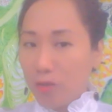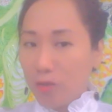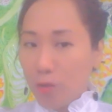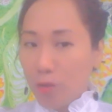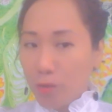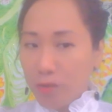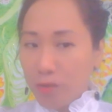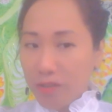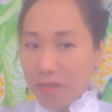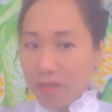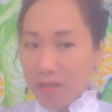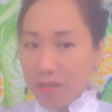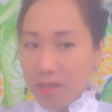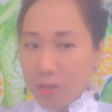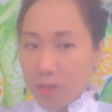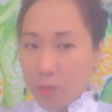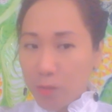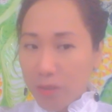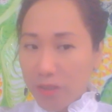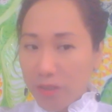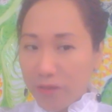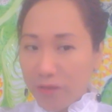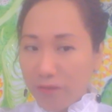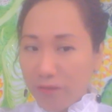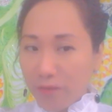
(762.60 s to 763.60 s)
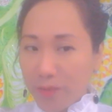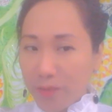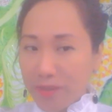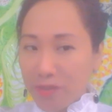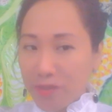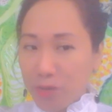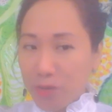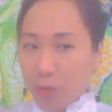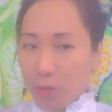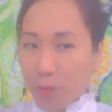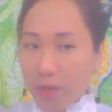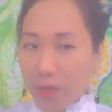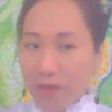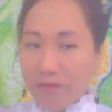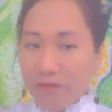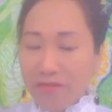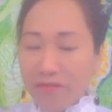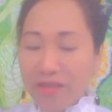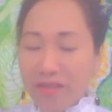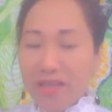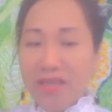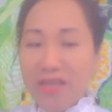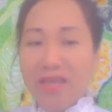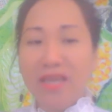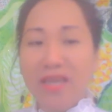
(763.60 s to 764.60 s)
those ideas will influence your way of
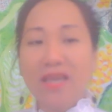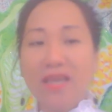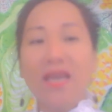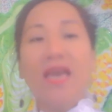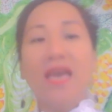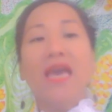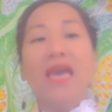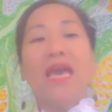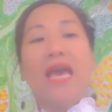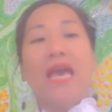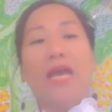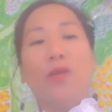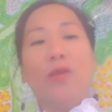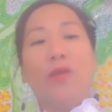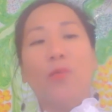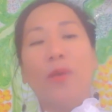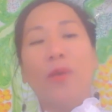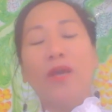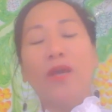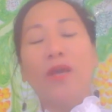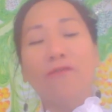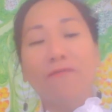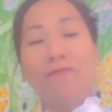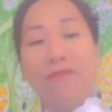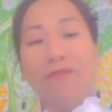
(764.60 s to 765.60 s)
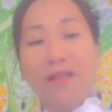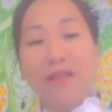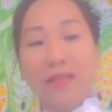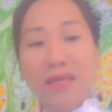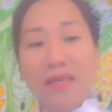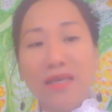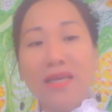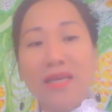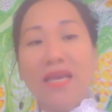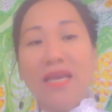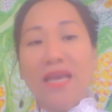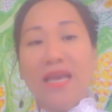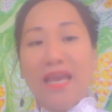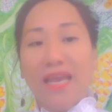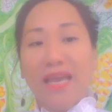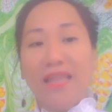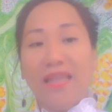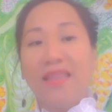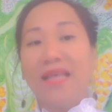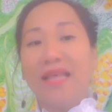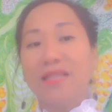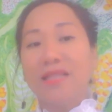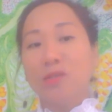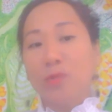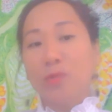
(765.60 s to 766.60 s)
thinking and way of feeling,
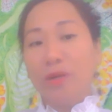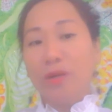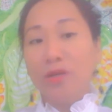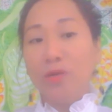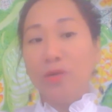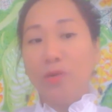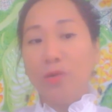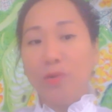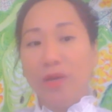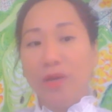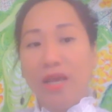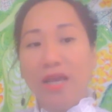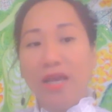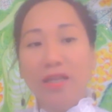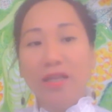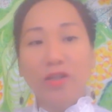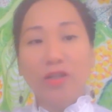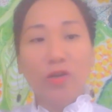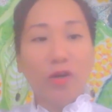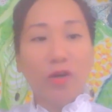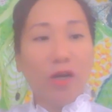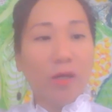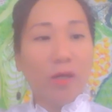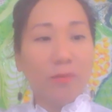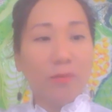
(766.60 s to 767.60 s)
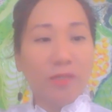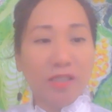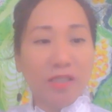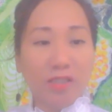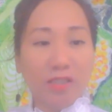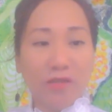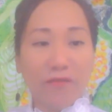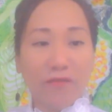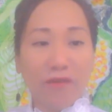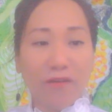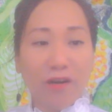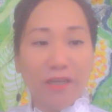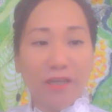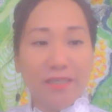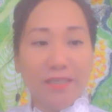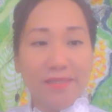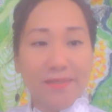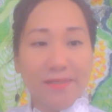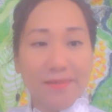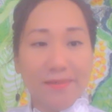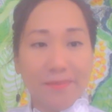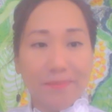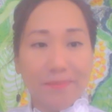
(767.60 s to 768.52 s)
and that's where you create your objects of art.